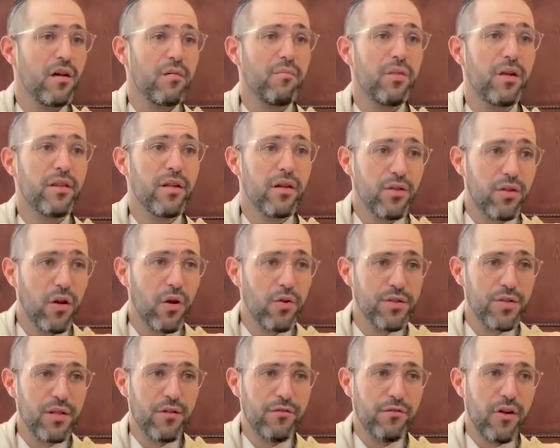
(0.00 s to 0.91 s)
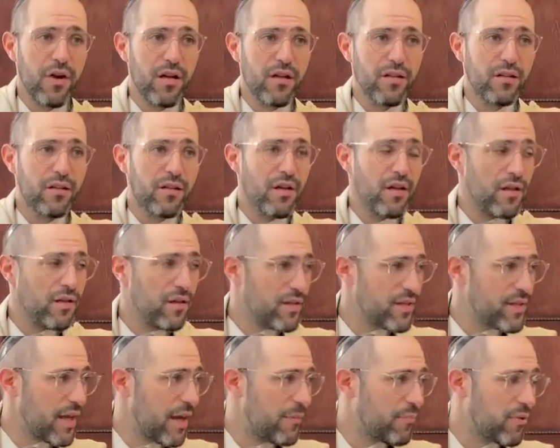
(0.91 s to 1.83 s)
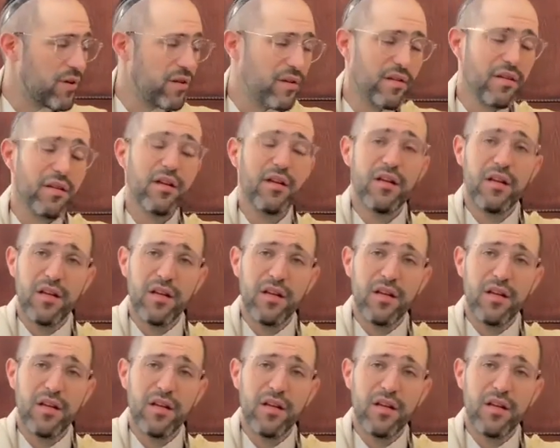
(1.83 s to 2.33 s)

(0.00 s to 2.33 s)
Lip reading: but their toes in the front, they're separate.